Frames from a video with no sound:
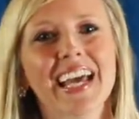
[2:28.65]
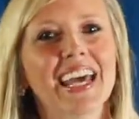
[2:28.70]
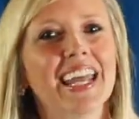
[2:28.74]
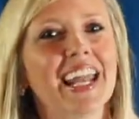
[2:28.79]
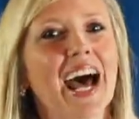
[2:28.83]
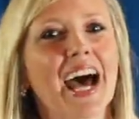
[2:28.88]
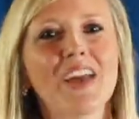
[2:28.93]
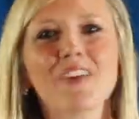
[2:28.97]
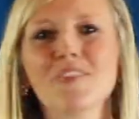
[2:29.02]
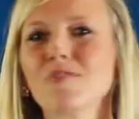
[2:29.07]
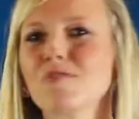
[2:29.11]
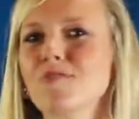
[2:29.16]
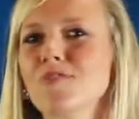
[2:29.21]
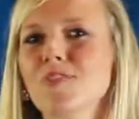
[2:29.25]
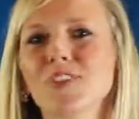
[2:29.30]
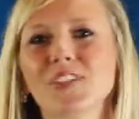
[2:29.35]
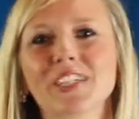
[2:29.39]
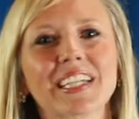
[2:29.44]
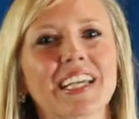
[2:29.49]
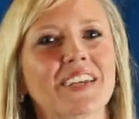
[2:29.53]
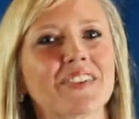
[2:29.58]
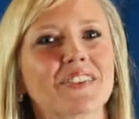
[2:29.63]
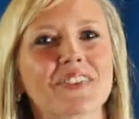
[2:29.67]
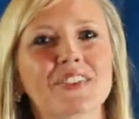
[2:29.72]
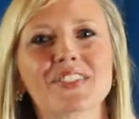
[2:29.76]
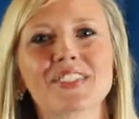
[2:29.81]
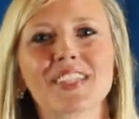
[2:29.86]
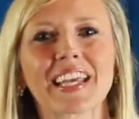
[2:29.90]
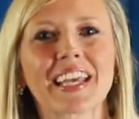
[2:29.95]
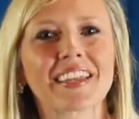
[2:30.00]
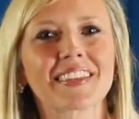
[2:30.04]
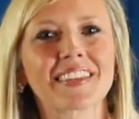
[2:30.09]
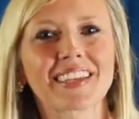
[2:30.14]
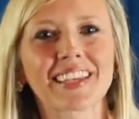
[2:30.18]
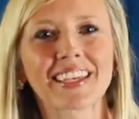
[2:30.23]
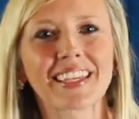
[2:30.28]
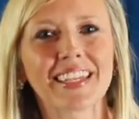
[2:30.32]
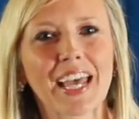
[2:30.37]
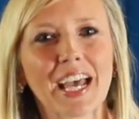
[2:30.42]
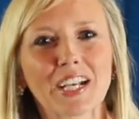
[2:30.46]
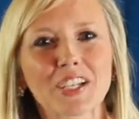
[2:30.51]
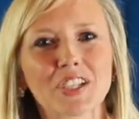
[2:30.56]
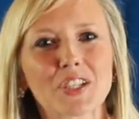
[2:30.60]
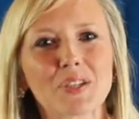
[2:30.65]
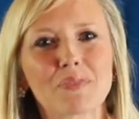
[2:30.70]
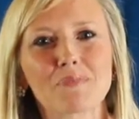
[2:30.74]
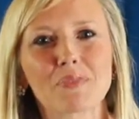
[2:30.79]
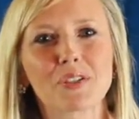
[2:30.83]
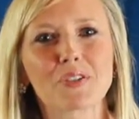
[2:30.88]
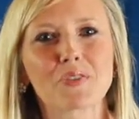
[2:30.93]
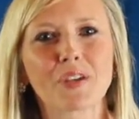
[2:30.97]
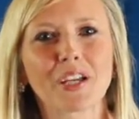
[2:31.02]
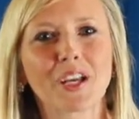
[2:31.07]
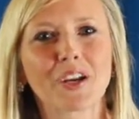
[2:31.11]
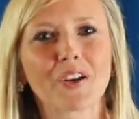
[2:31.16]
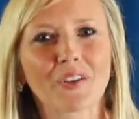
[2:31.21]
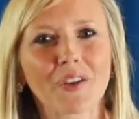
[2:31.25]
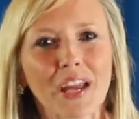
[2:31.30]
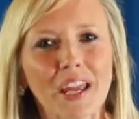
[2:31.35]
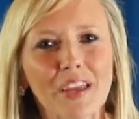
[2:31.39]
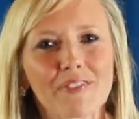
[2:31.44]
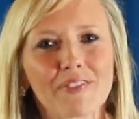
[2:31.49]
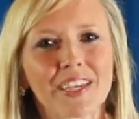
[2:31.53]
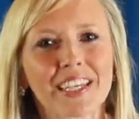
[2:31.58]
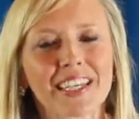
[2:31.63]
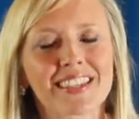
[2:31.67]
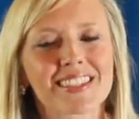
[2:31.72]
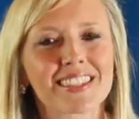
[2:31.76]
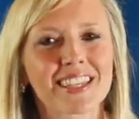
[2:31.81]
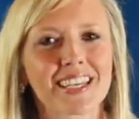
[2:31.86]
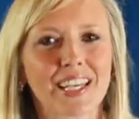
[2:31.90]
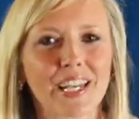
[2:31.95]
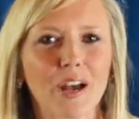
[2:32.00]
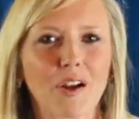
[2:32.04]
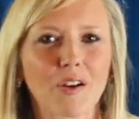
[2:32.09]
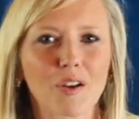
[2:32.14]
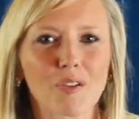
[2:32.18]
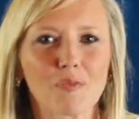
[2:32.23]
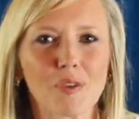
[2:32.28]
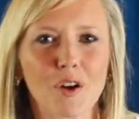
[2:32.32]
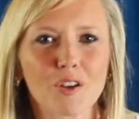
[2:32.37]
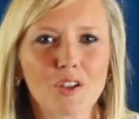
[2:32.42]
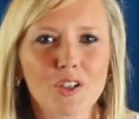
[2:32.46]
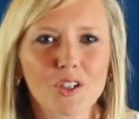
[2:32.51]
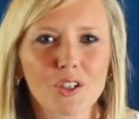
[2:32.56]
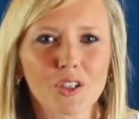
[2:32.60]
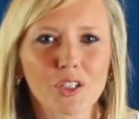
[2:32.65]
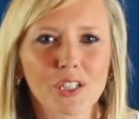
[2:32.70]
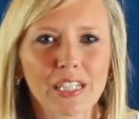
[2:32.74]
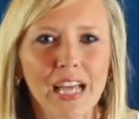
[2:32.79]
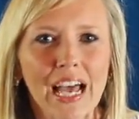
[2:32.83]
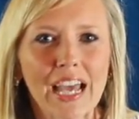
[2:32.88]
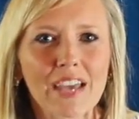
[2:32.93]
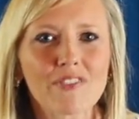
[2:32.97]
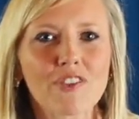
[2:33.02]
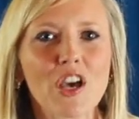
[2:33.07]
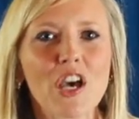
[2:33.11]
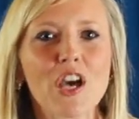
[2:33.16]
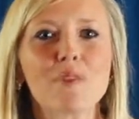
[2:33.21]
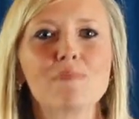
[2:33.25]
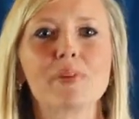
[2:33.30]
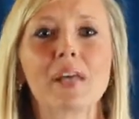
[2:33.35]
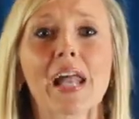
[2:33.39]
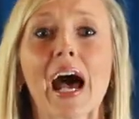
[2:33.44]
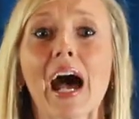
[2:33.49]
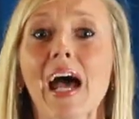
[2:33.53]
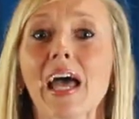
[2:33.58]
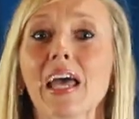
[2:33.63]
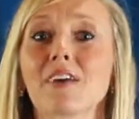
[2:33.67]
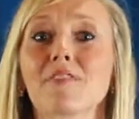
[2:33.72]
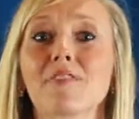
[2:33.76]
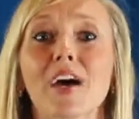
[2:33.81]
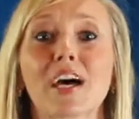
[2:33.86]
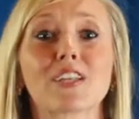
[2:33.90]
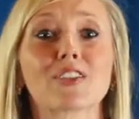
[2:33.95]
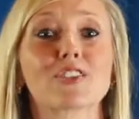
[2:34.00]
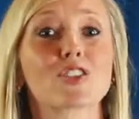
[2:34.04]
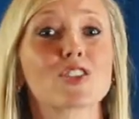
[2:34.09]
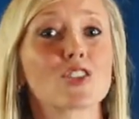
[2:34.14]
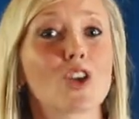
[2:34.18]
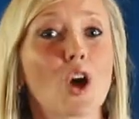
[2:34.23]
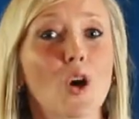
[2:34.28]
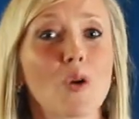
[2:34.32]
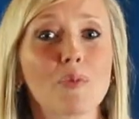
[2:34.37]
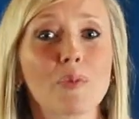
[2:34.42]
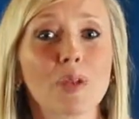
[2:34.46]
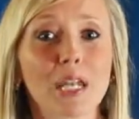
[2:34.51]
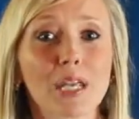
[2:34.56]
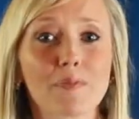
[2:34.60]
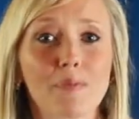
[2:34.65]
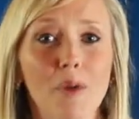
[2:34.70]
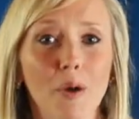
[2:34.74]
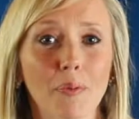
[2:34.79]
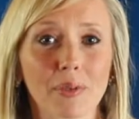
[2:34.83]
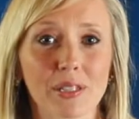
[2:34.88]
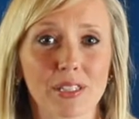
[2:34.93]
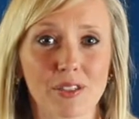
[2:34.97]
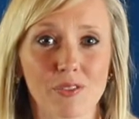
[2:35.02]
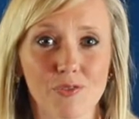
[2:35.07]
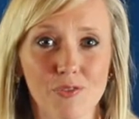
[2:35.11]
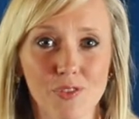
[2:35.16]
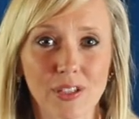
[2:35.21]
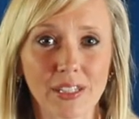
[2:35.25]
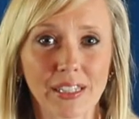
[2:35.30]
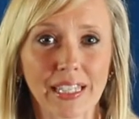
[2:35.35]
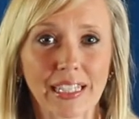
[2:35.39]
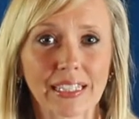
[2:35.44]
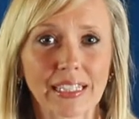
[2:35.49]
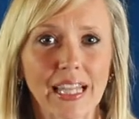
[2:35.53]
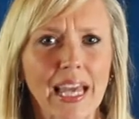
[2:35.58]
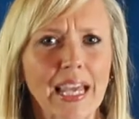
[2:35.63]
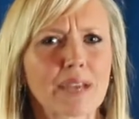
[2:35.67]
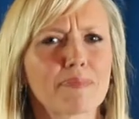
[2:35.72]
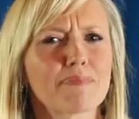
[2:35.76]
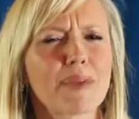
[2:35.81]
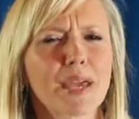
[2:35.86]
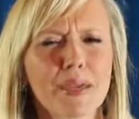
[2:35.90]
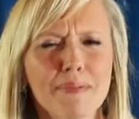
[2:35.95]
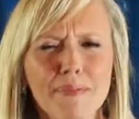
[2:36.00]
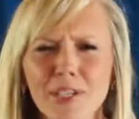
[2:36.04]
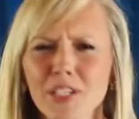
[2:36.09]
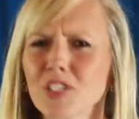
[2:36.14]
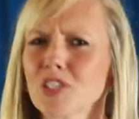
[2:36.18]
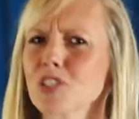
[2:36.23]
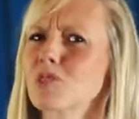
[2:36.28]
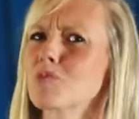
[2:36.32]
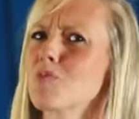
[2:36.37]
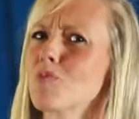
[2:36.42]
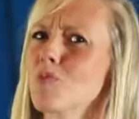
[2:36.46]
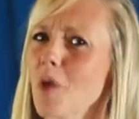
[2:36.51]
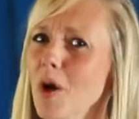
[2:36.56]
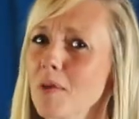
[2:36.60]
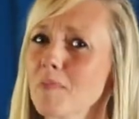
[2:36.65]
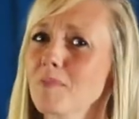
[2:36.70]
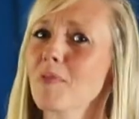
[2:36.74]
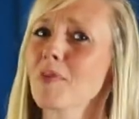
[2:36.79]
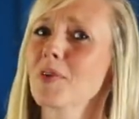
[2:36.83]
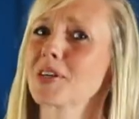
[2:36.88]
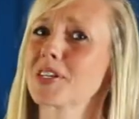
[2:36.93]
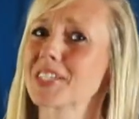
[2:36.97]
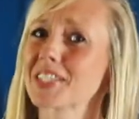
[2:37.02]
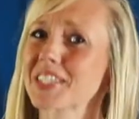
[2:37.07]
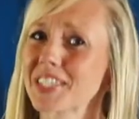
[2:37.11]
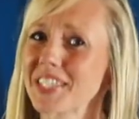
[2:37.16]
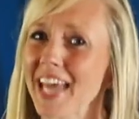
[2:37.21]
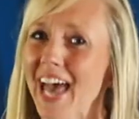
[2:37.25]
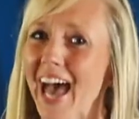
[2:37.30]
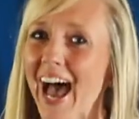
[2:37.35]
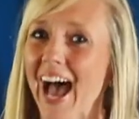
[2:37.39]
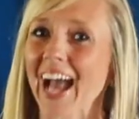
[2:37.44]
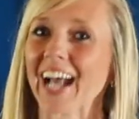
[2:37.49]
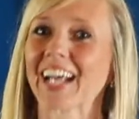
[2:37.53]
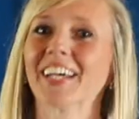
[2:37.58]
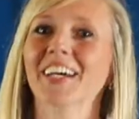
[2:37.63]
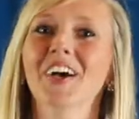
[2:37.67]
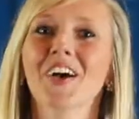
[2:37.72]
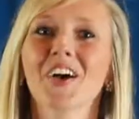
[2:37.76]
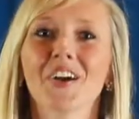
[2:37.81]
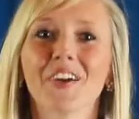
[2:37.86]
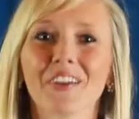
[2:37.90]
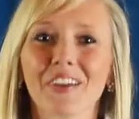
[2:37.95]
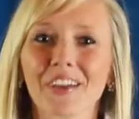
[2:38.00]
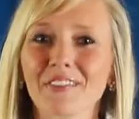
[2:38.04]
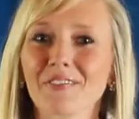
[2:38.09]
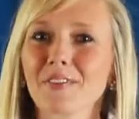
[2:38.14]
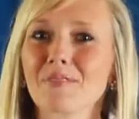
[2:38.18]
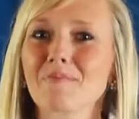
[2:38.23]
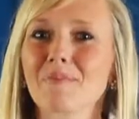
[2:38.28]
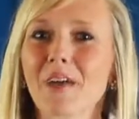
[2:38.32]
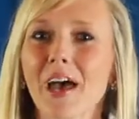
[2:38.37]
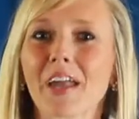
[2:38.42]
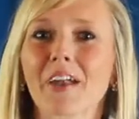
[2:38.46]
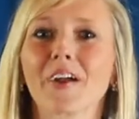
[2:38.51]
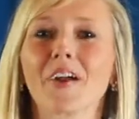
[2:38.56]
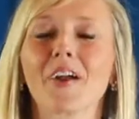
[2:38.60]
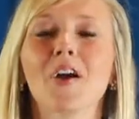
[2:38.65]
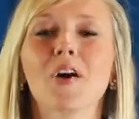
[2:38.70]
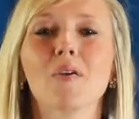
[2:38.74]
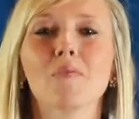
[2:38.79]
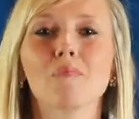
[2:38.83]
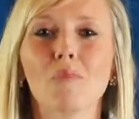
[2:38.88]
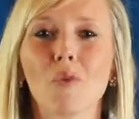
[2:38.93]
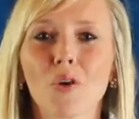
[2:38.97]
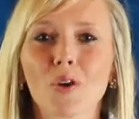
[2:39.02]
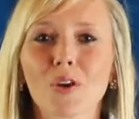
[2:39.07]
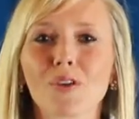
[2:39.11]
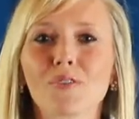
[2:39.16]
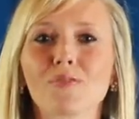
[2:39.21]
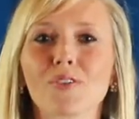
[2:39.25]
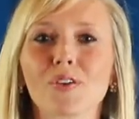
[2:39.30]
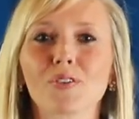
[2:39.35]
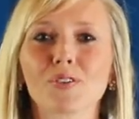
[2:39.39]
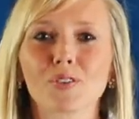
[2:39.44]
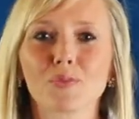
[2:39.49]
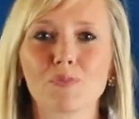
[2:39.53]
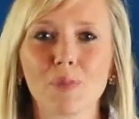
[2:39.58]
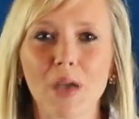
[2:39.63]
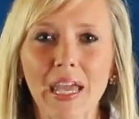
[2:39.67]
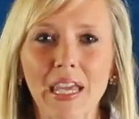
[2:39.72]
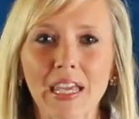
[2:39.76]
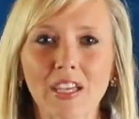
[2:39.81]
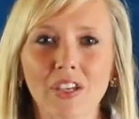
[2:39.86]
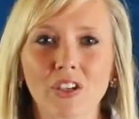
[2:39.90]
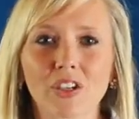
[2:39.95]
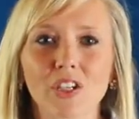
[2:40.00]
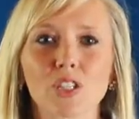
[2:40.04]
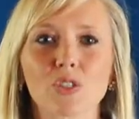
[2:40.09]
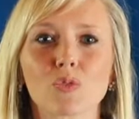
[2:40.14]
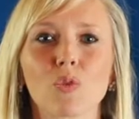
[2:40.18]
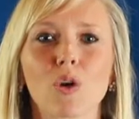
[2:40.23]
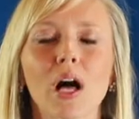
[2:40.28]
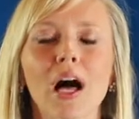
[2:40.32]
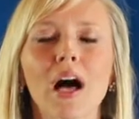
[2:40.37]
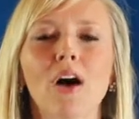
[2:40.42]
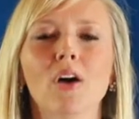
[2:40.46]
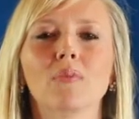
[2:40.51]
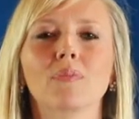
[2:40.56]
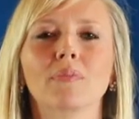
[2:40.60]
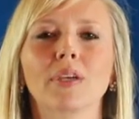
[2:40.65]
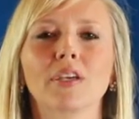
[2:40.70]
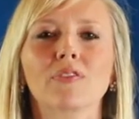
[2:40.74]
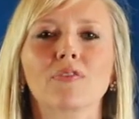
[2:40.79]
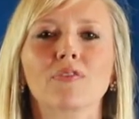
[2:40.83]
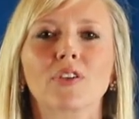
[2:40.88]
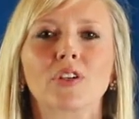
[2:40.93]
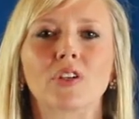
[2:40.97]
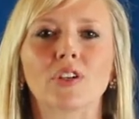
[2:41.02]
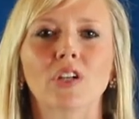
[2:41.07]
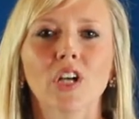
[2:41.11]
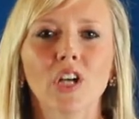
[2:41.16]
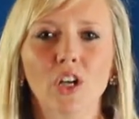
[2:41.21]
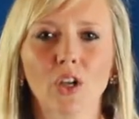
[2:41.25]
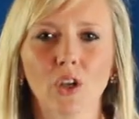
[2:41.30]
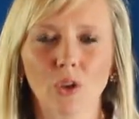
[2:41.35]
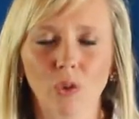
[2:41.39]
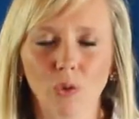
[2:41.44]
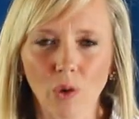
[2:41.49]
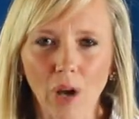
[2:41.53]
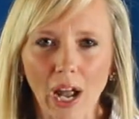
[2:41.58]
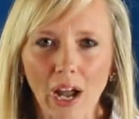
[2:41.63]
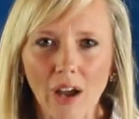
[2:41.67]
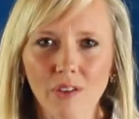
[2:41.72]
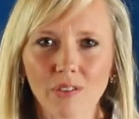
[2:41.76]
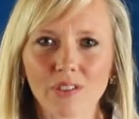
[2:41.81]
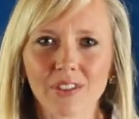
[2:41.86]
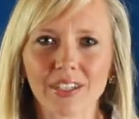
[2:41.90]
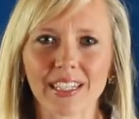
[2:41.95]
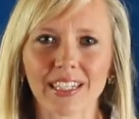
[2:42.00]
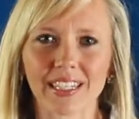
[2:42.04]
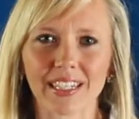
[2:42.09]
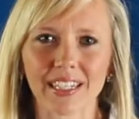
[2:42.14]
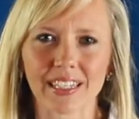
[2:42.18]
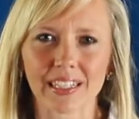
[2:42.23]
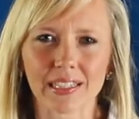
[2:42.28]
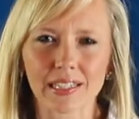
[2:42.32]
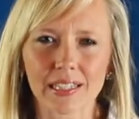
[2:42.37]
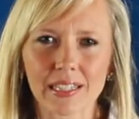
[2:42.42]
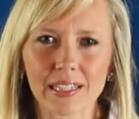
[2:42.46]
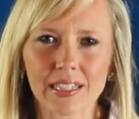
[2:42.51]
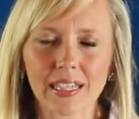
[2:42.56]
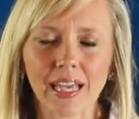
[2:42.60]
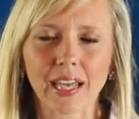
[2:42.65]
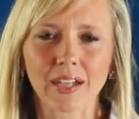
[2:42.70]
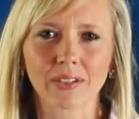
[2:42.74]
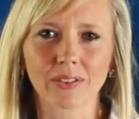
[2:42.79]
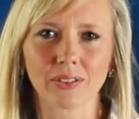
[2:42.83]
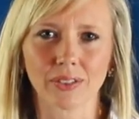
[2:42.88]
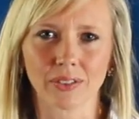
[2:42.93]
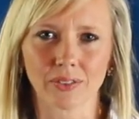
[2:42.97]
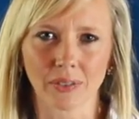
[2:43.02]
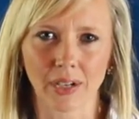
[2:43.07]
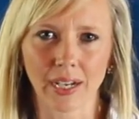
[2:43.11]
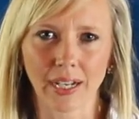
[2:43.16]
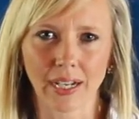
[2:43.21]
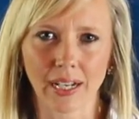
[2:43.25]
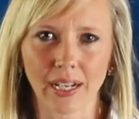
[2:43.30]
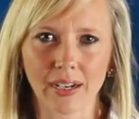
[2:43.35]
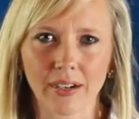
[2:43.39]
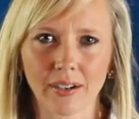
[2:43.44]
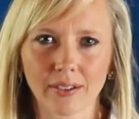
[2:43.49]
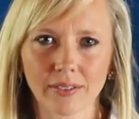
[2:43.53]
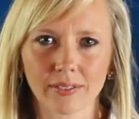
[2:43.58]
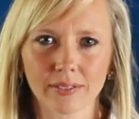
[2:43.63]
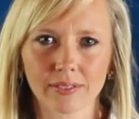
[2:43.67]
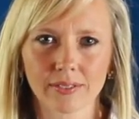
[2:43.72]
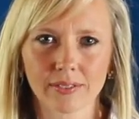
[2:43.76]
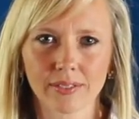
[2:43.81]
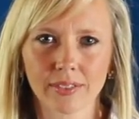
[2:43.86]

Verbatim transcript: And I don't fully understand the connection between cravings and our emotional life, but I have had so many moments of feeling like maybe just one more snack, or even better, more of those baked goods will help me feel grounded and settled right now.